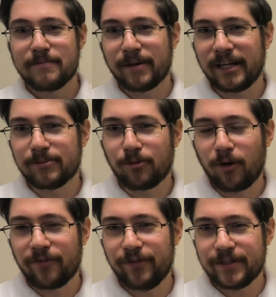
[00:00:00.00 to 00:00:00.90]
Picking up the
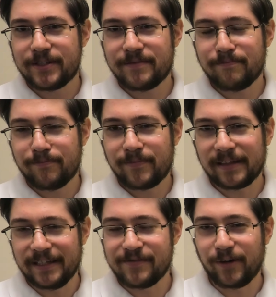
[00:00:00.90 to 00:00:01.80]
wrong foot,
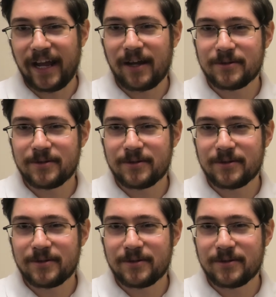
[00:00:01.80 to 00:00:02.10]
at least for now,